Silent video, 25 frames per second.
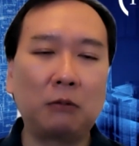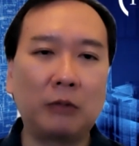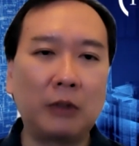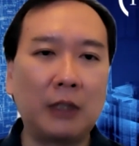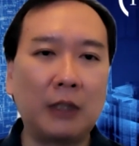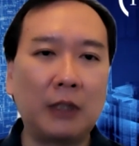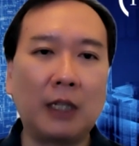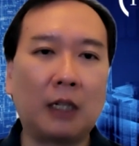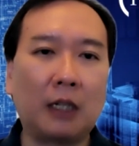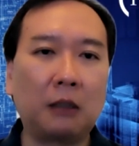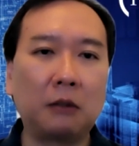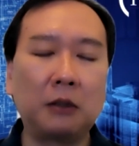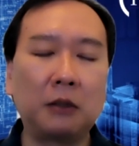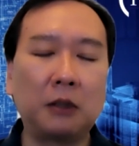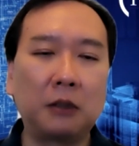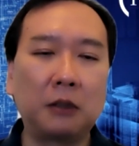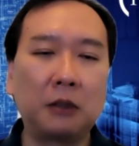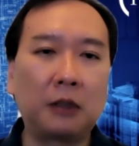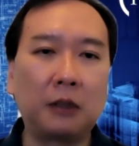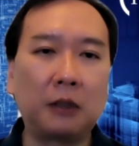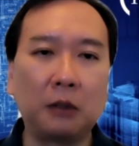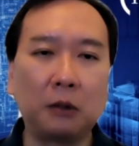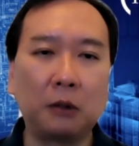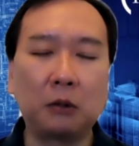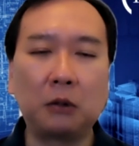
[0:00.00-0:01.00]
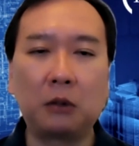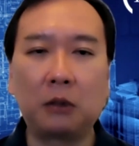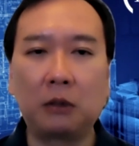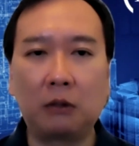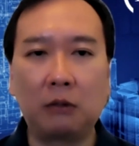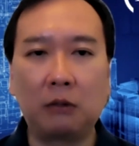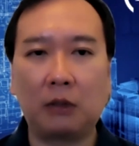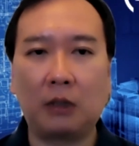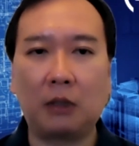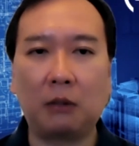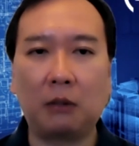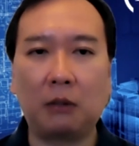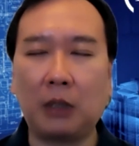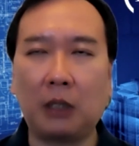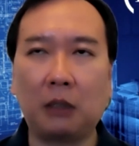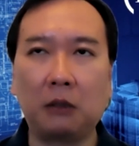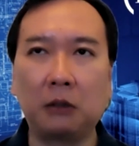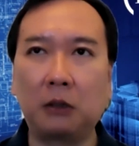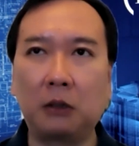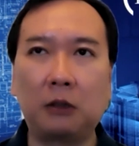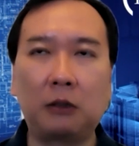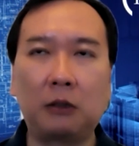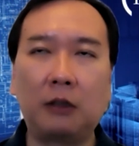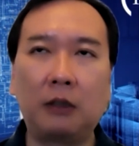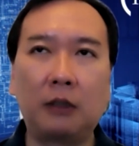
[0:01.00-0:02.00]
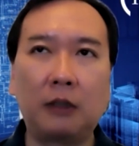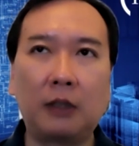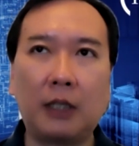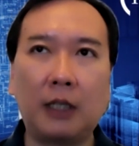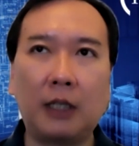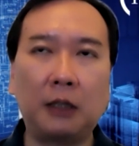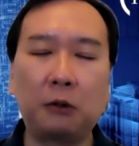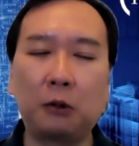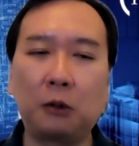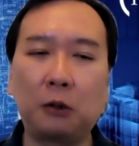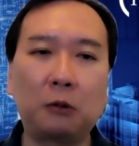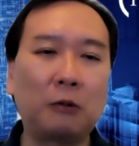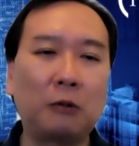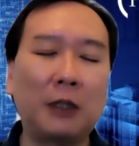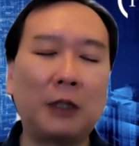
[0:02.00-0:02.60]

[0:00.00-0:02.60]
without the skills, about 10 to